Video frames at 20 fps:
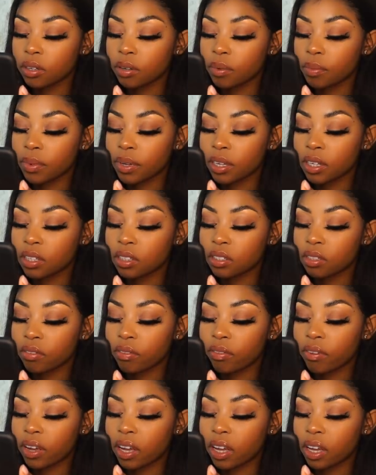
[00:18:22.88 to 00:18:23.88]
Or
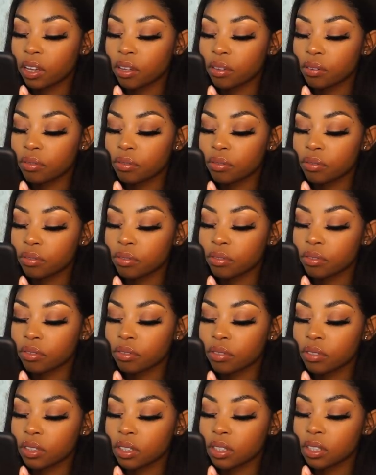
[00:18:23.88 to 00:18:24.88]
-5.
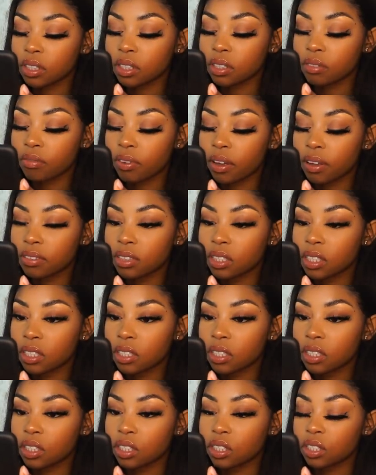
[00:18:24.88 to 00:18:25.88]
5,
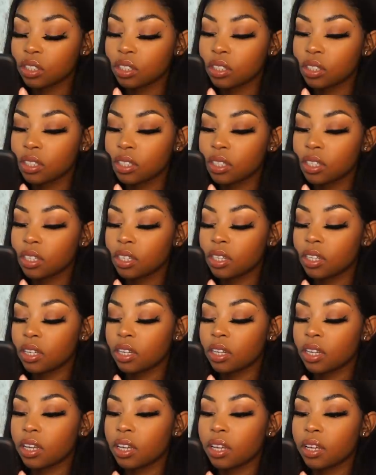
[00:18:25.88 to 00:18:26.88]
6-ish.
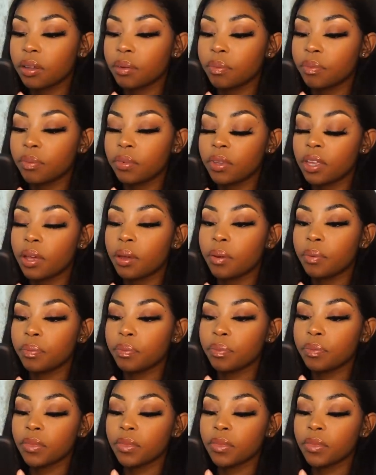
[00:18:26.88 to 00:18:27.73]
Okay, yeah.